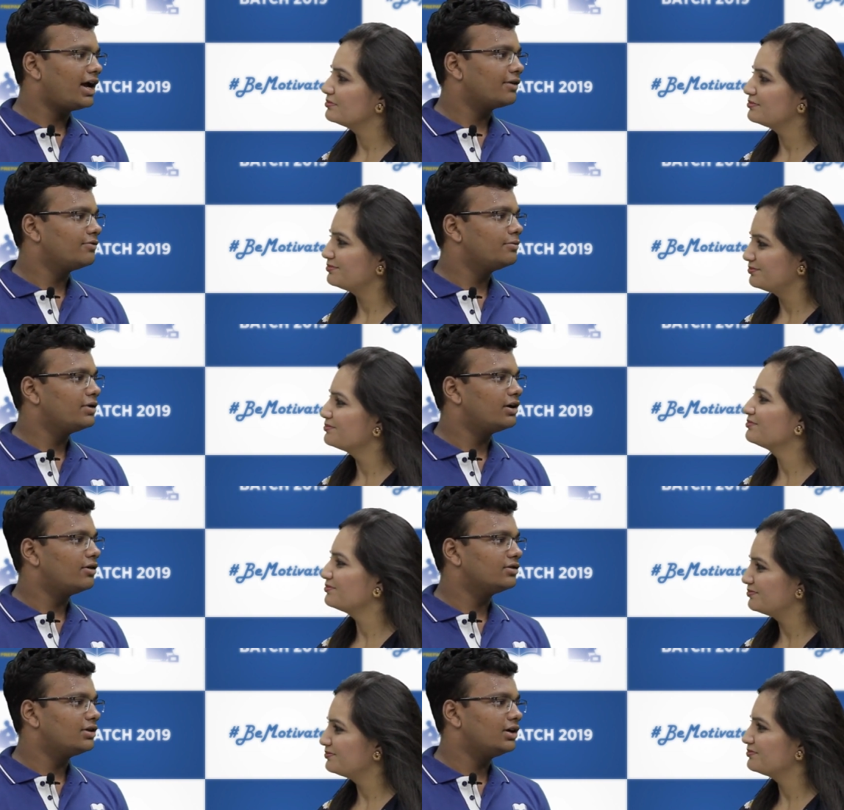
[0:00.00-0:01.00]
Speaker 1: rank would be
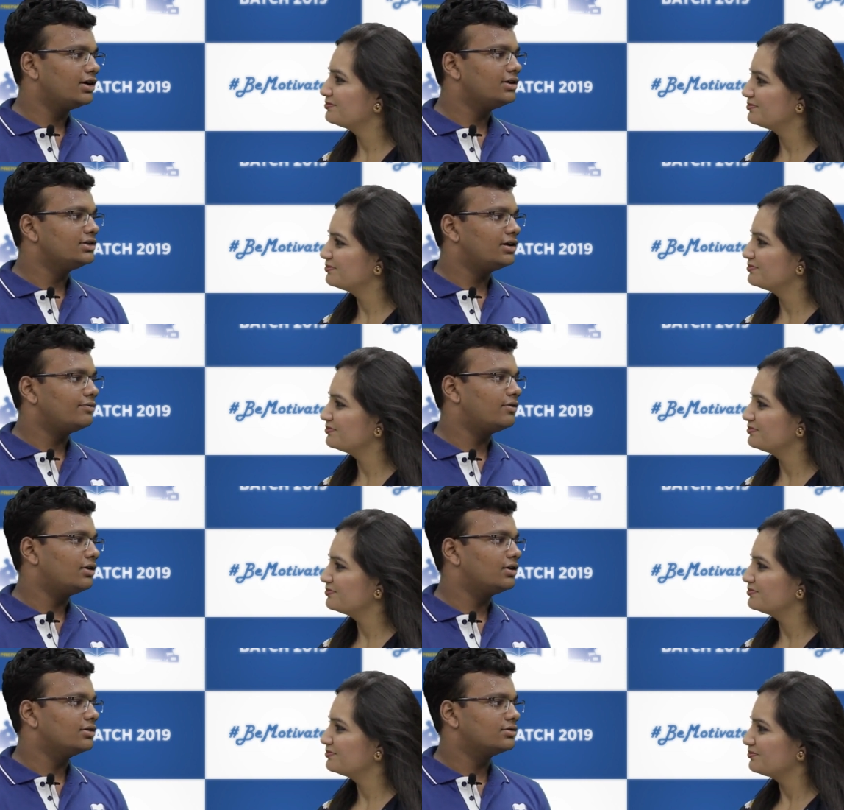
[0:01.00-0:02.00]
around thirties and
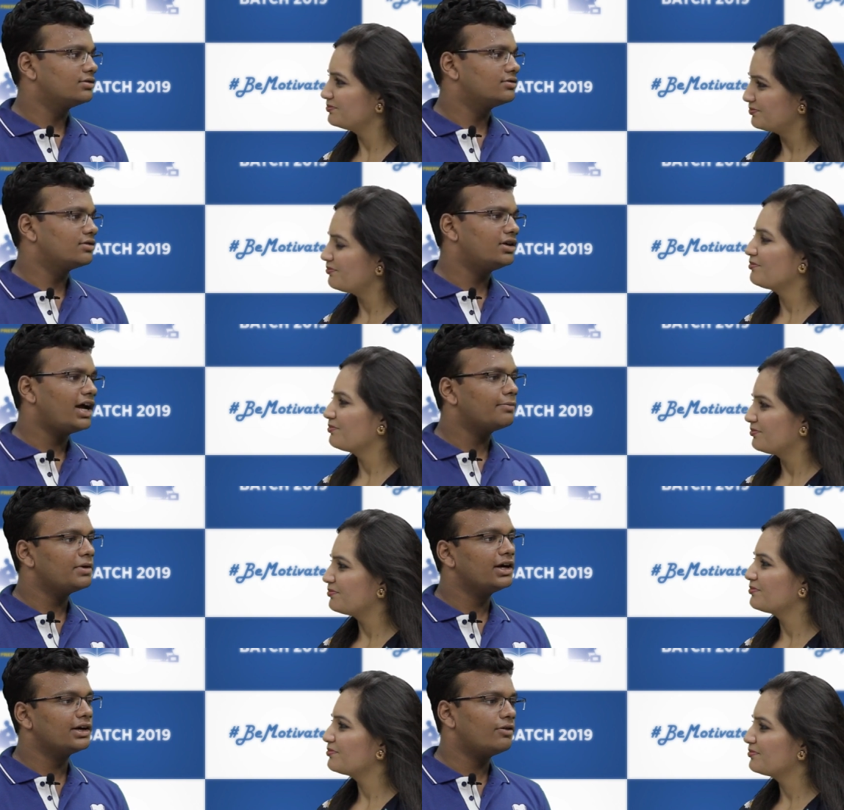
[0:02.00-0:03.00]
forties. The rank
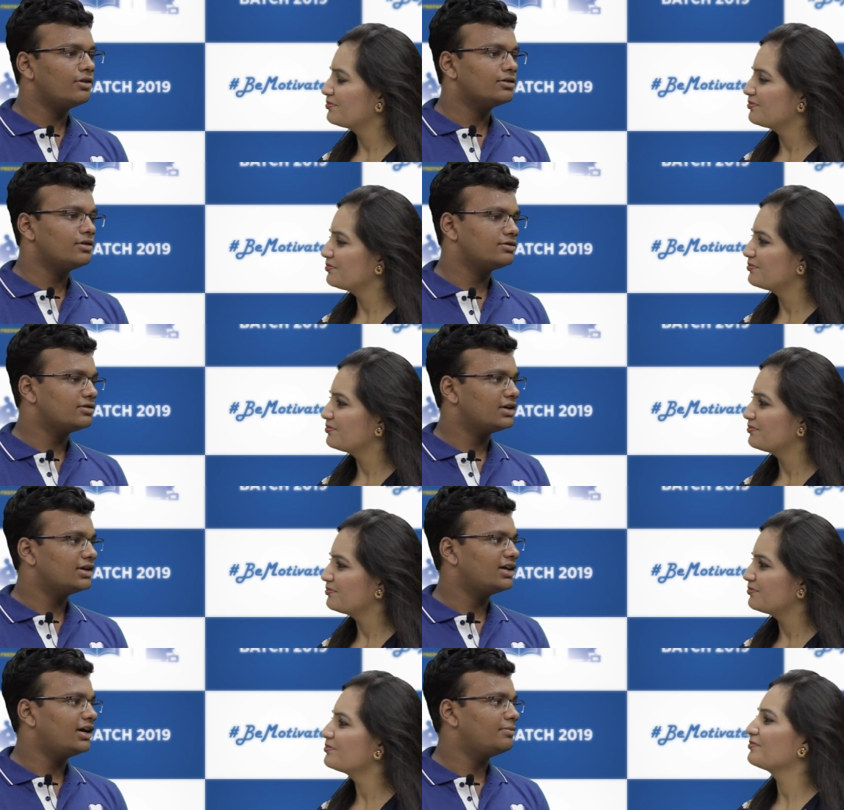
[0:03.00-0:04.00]
predictor was also
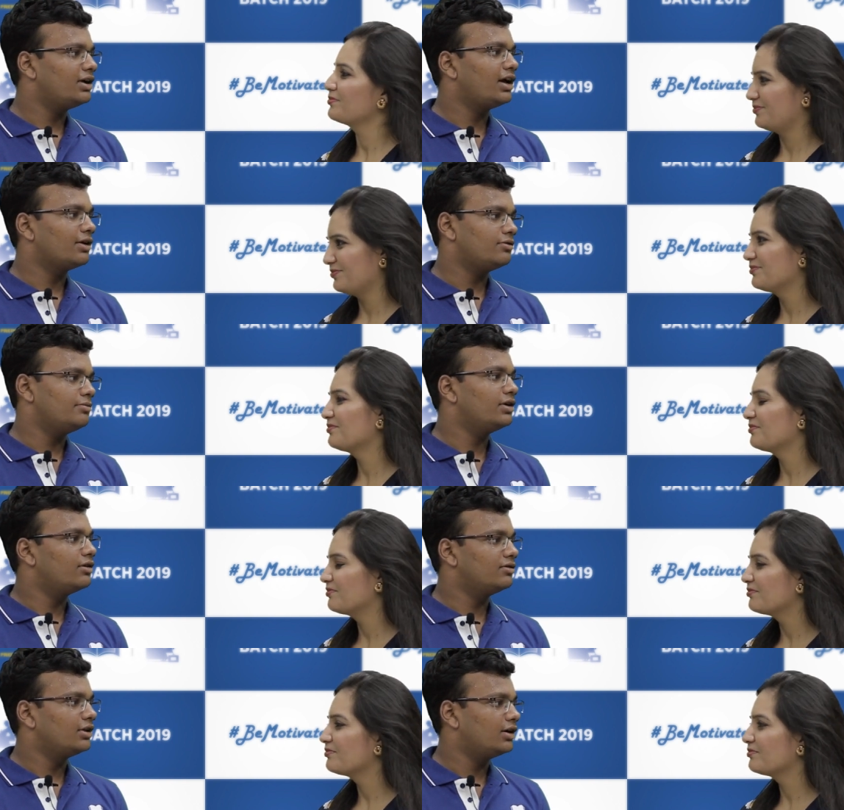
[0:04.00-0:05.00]
saying that my rank would be
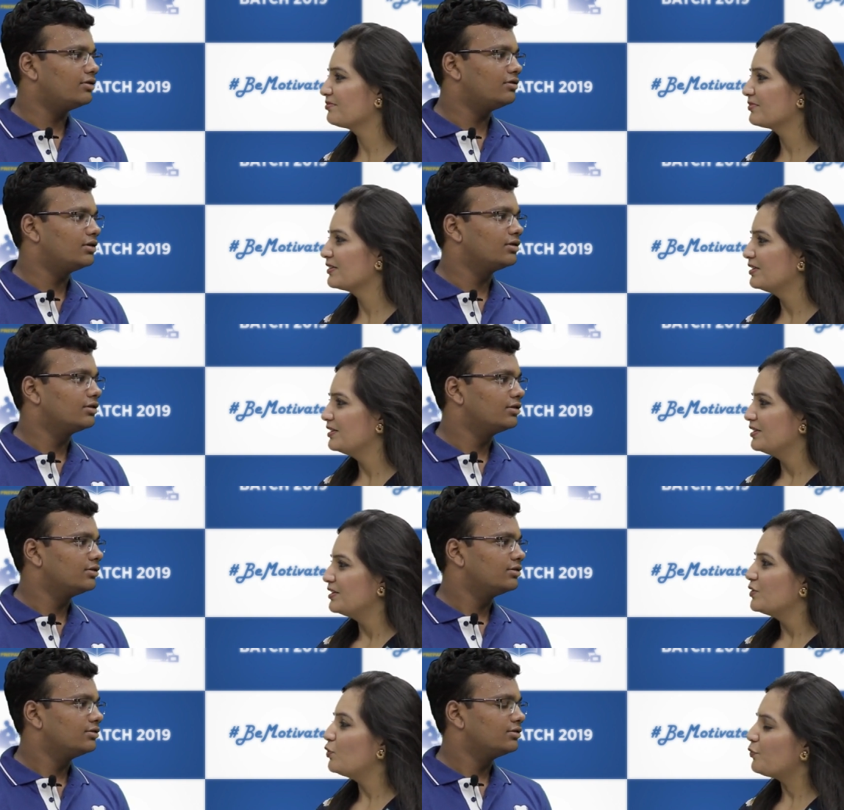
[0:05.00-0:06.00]
around that only.
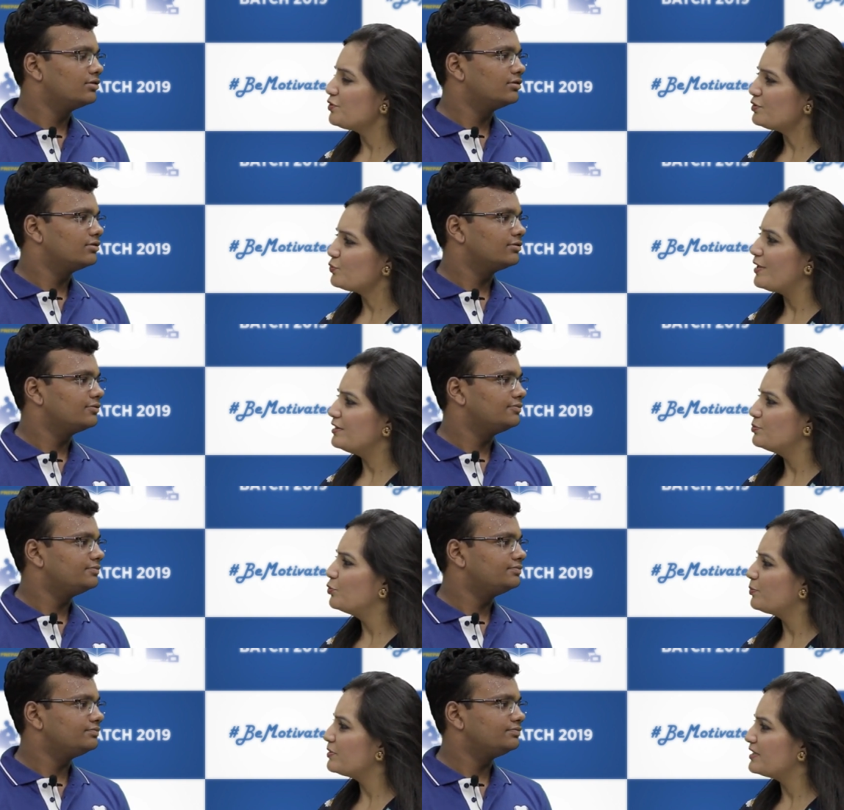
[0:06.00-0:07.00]
Speaker 2: What was your twelfth
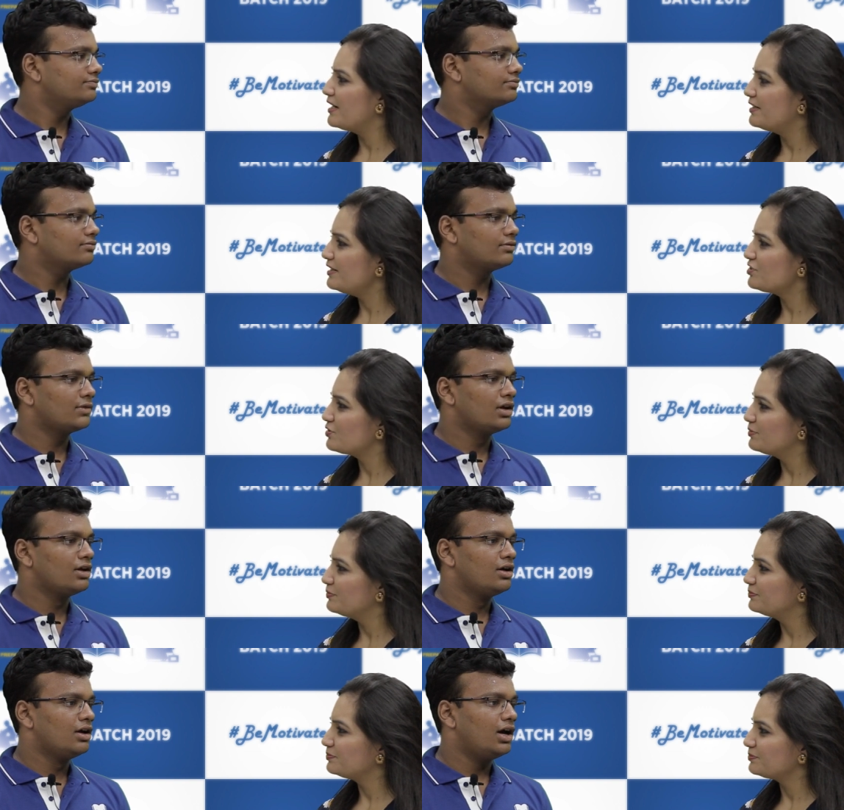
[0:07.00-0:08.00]
board percentage?
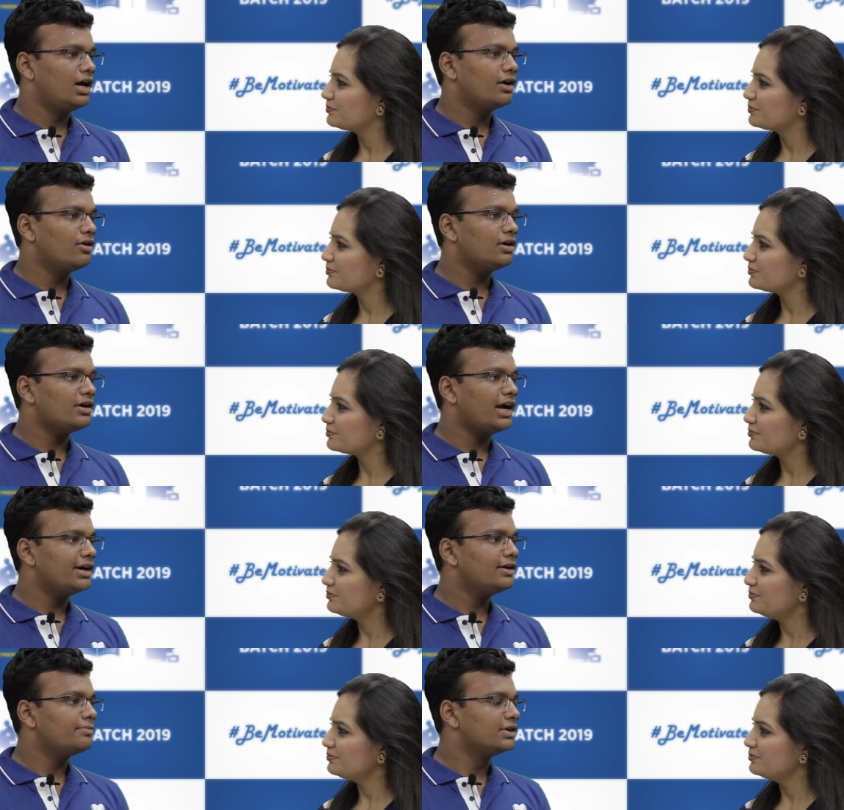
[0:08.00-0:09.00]
Speaker 1: I got
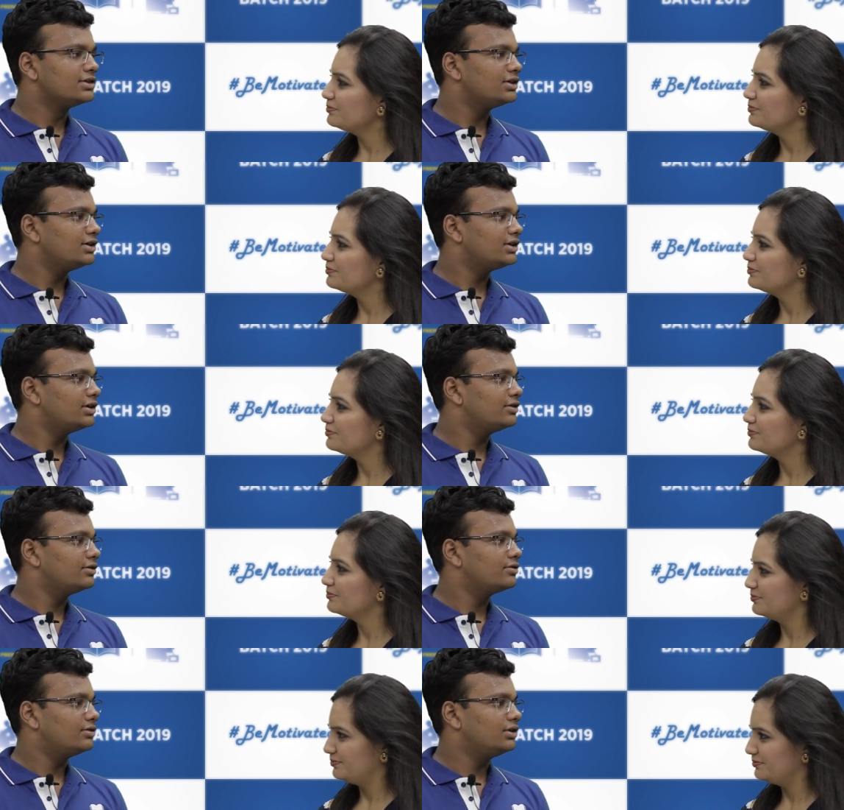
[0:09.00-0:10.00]
ninety-eight percent in
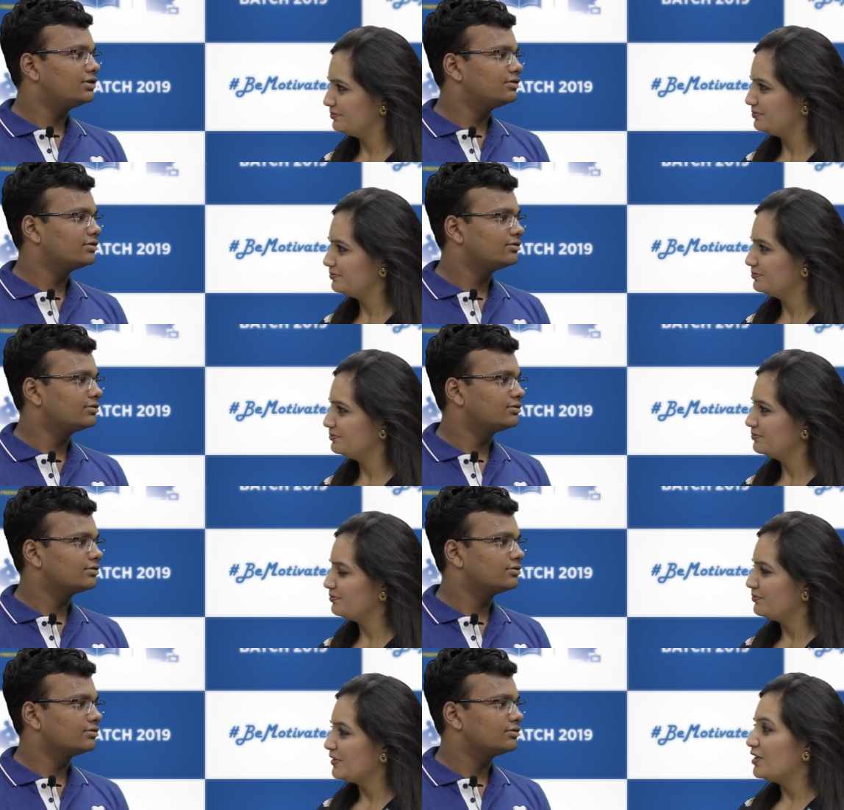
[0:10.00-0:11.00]
twelfth.
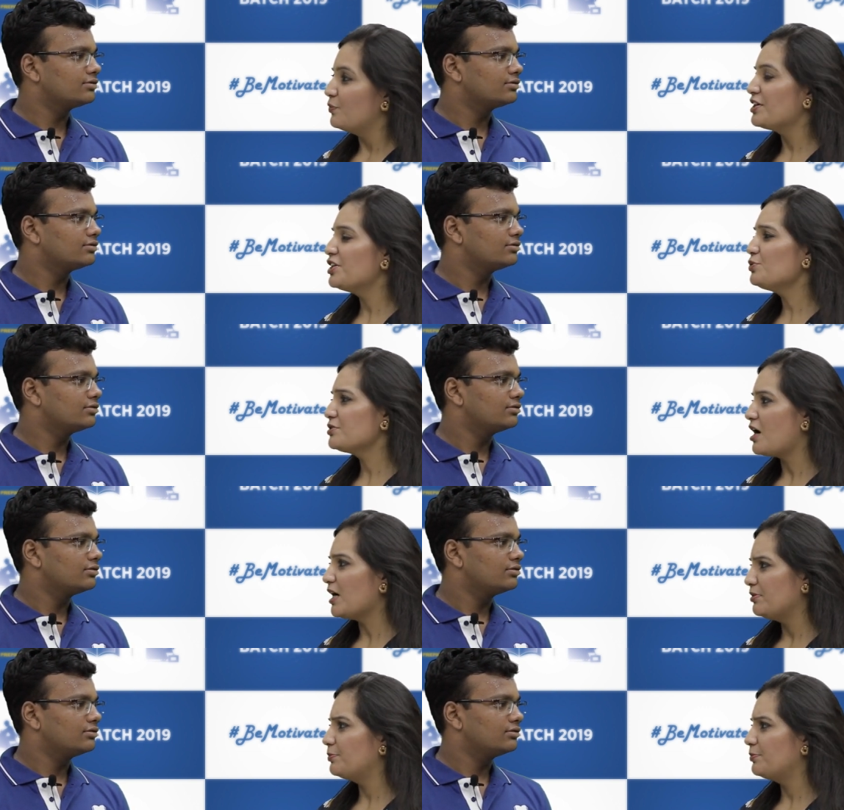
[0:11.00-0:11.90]
Speaker 2: When did you start